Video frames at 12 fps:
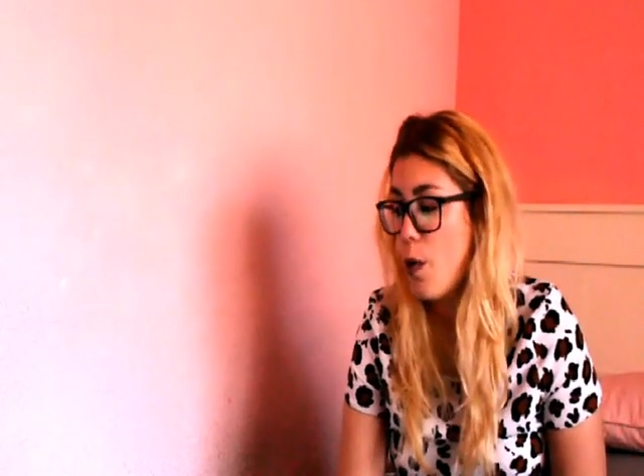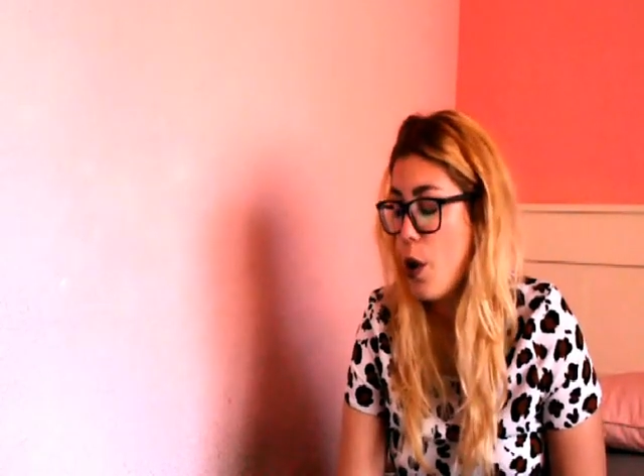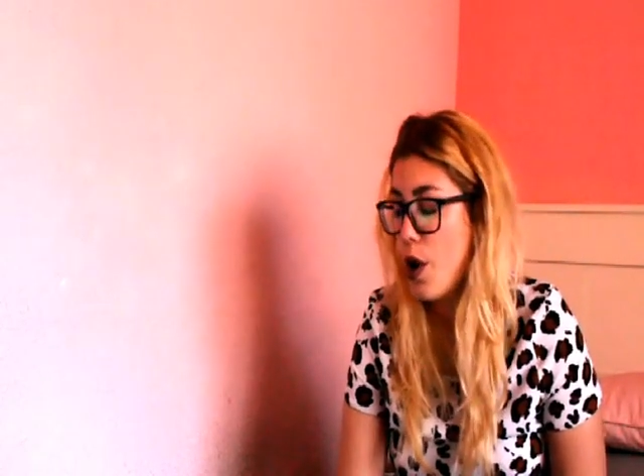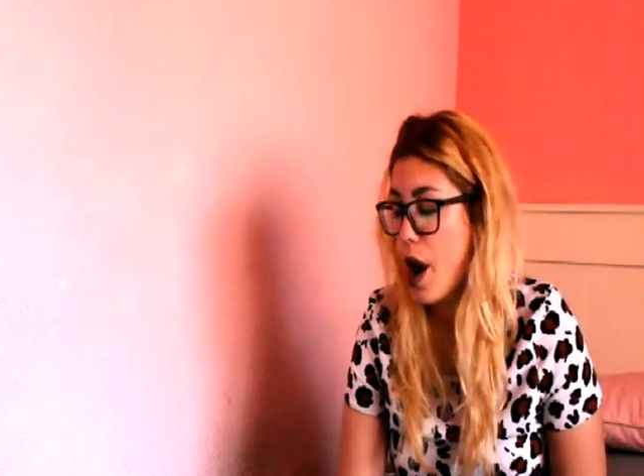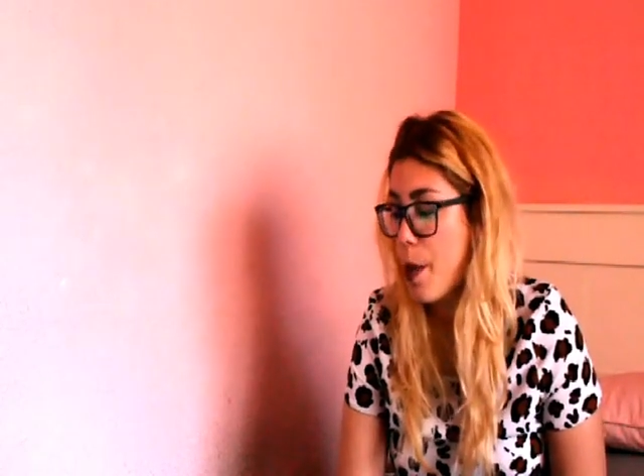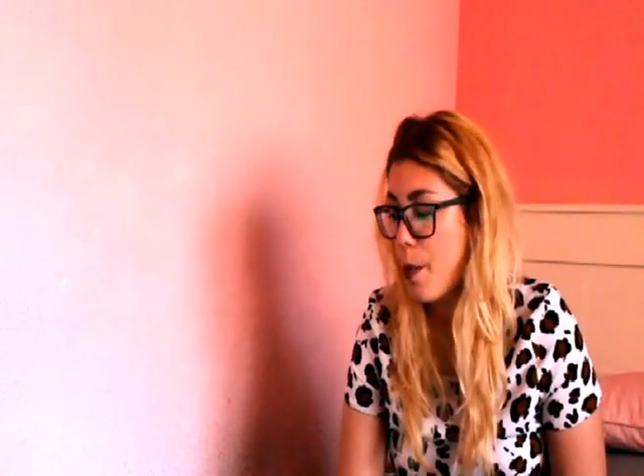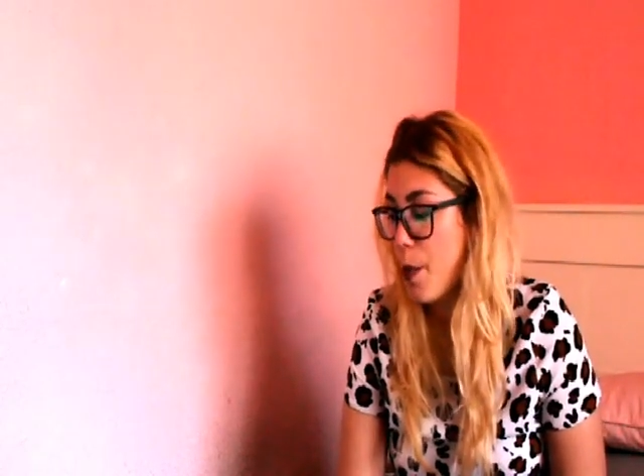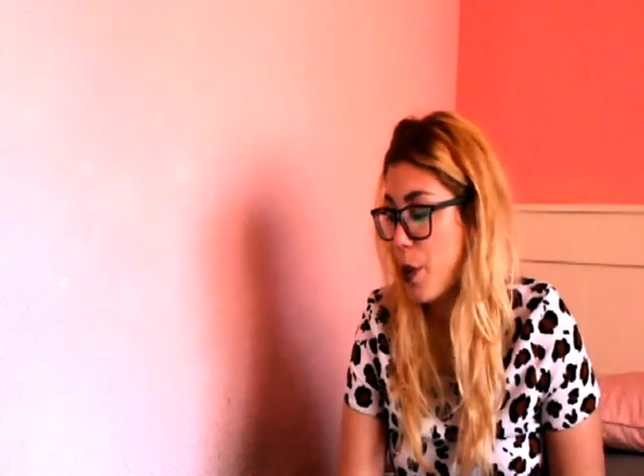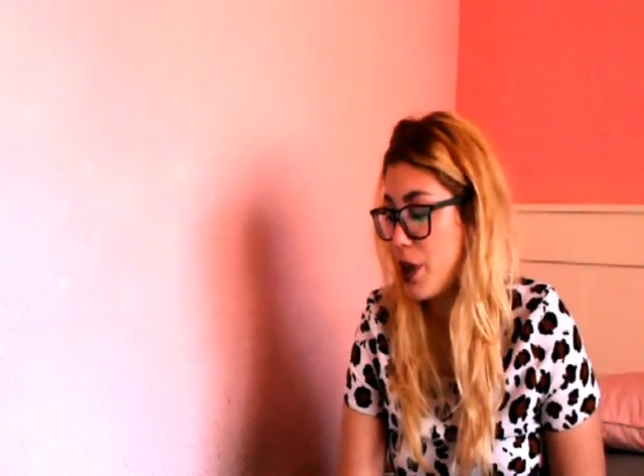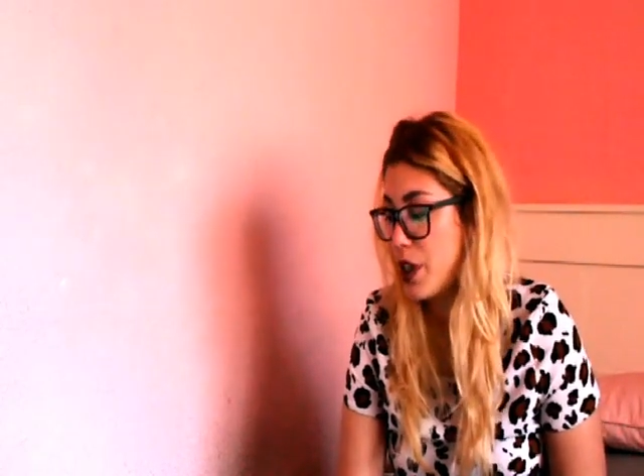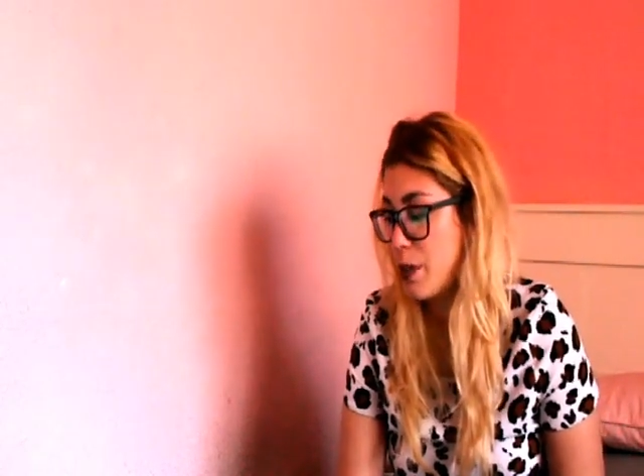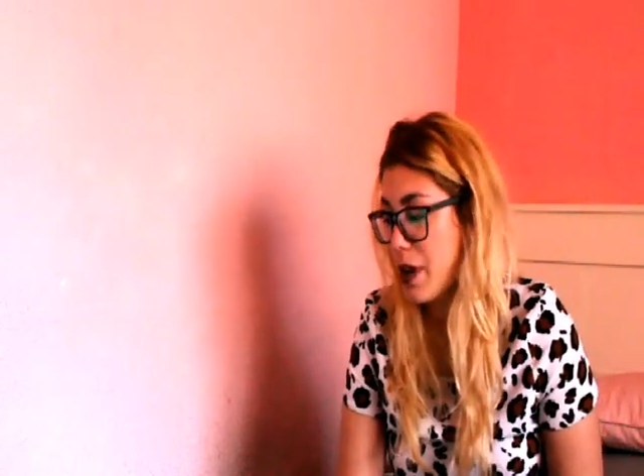more and
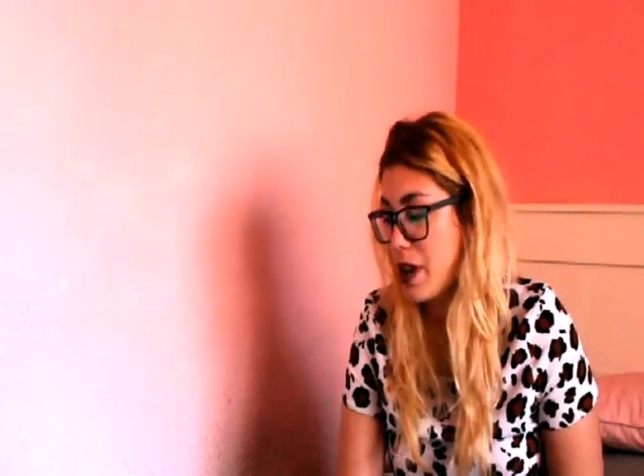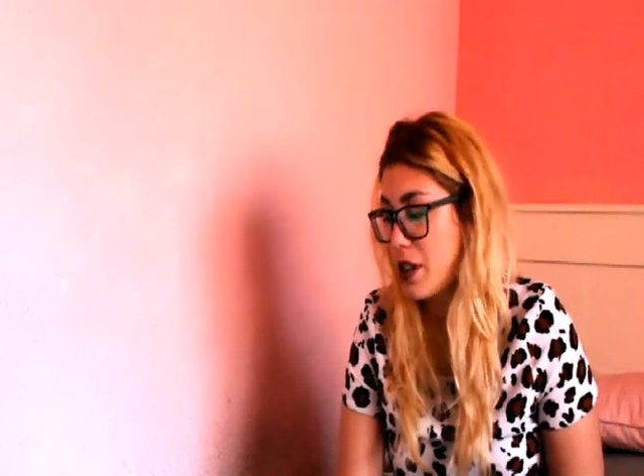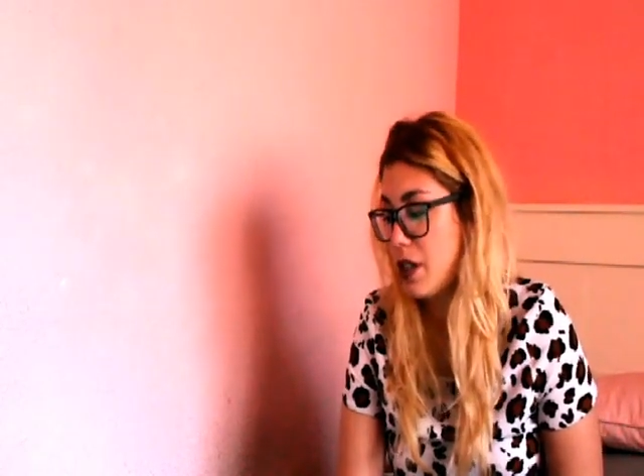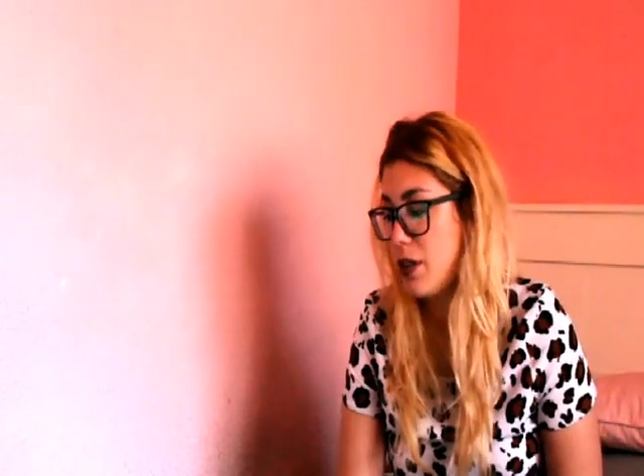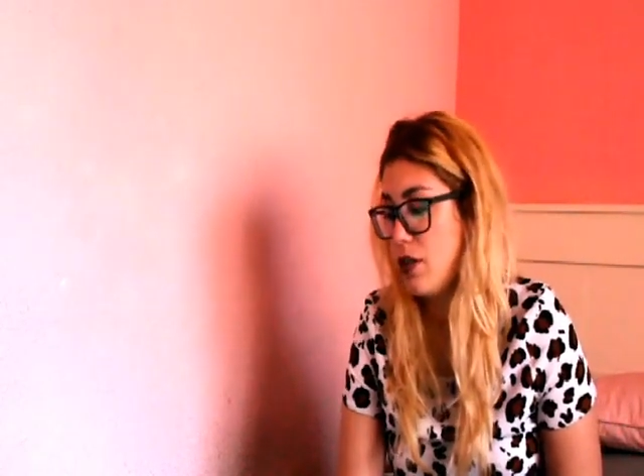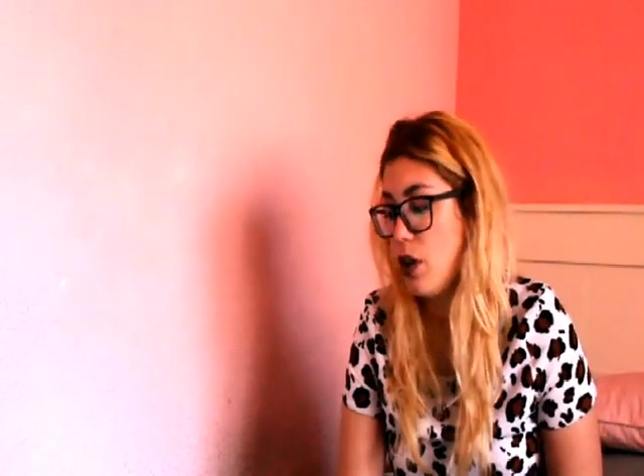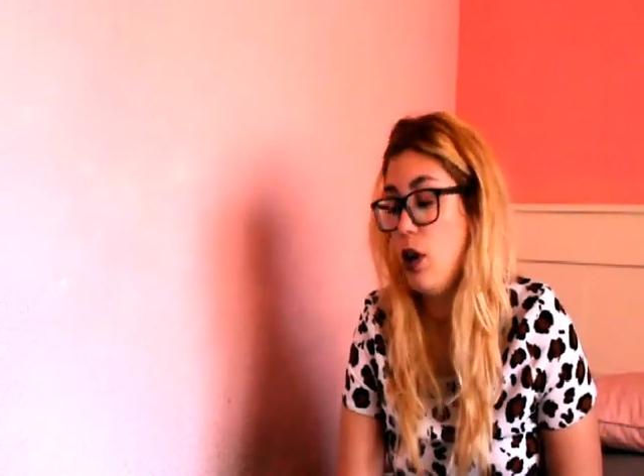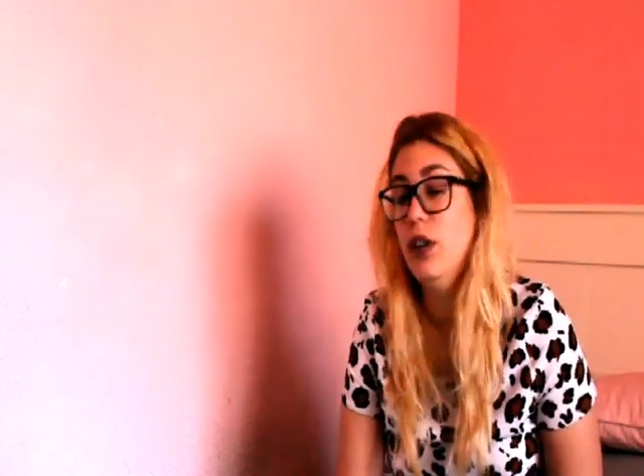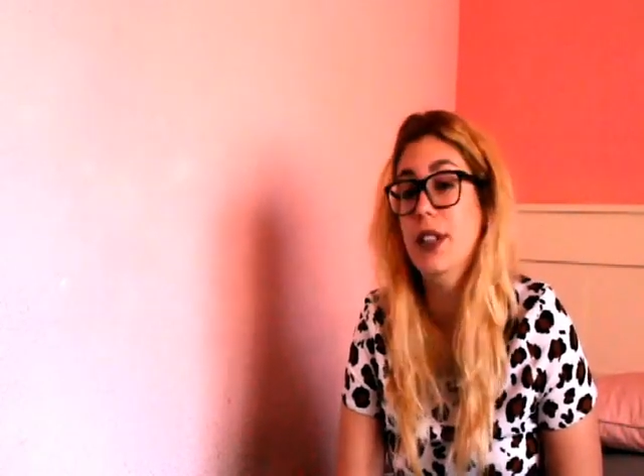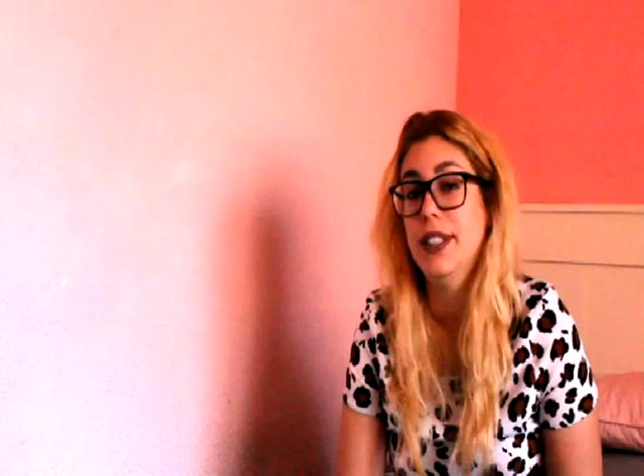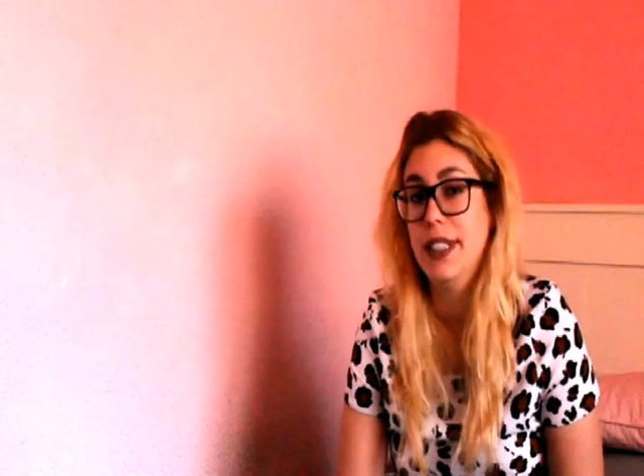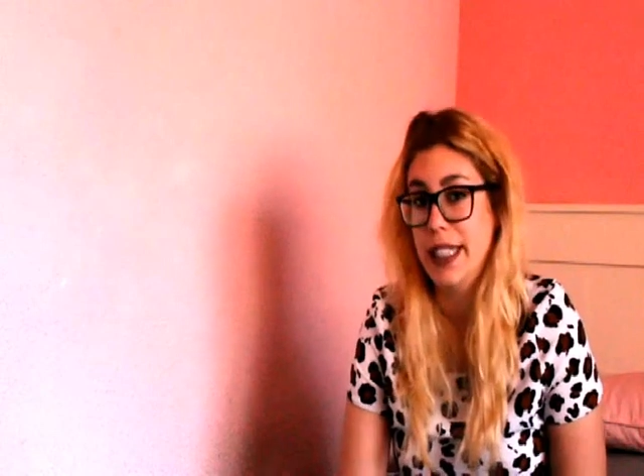more expensive
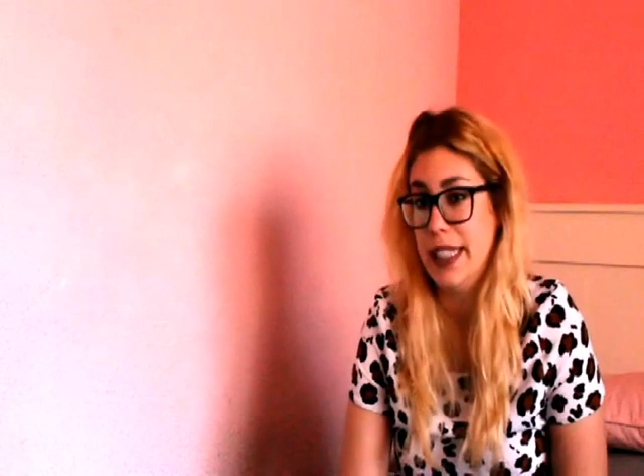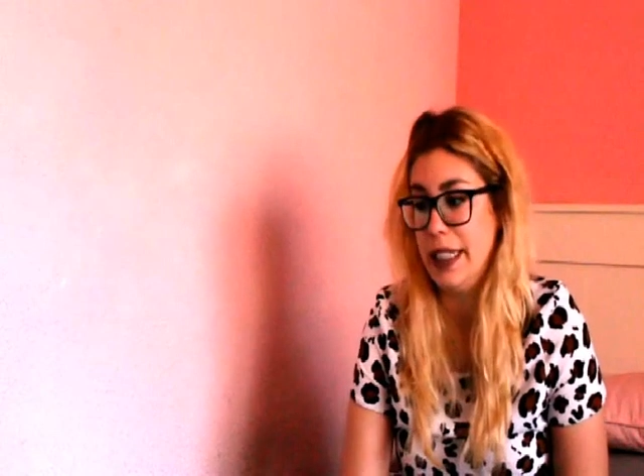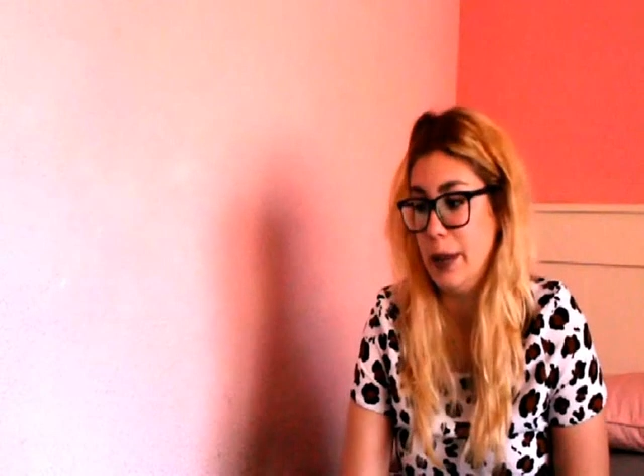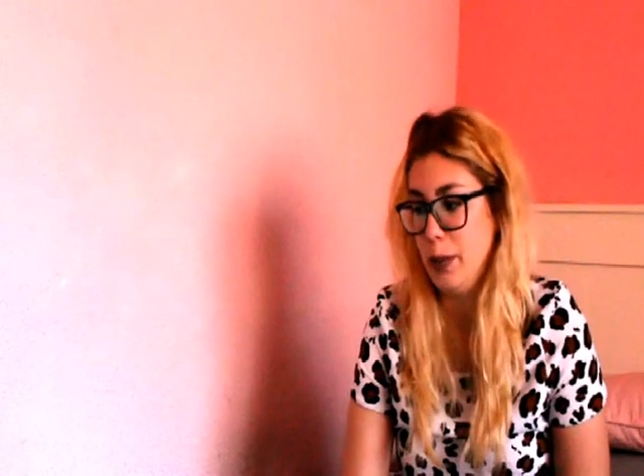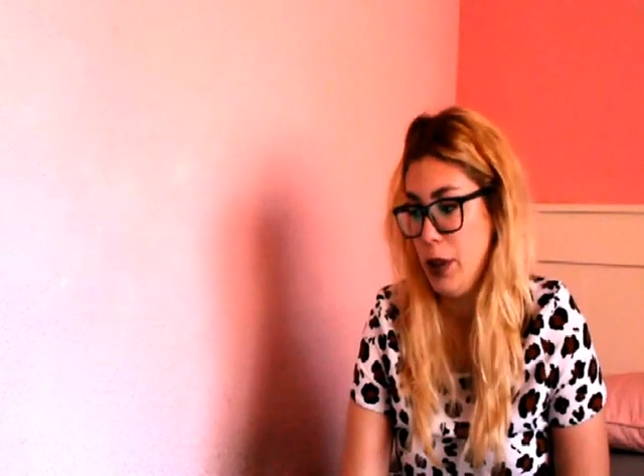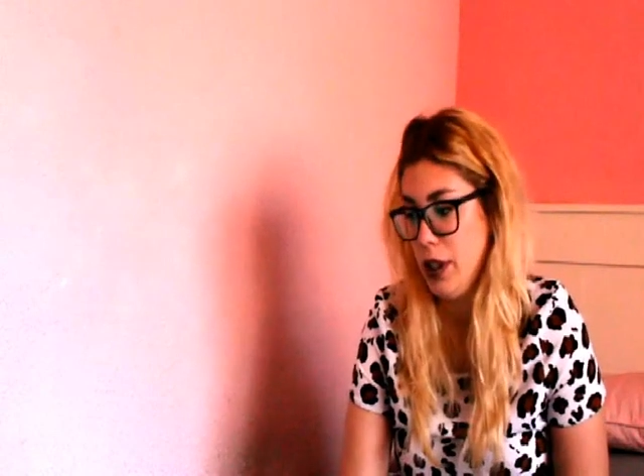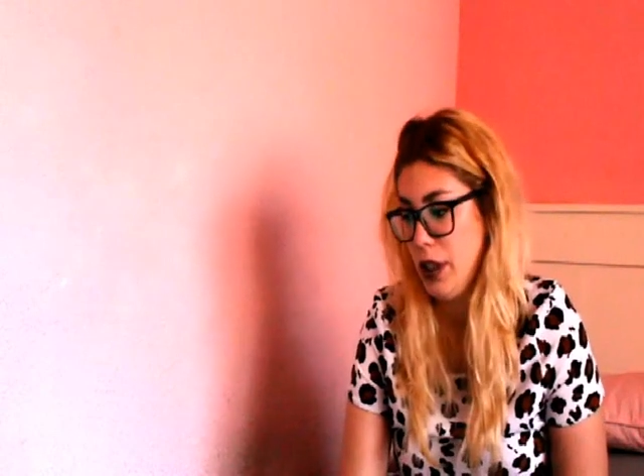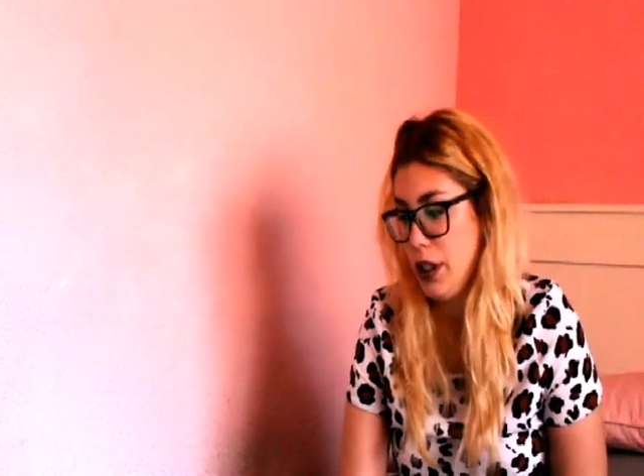all the time.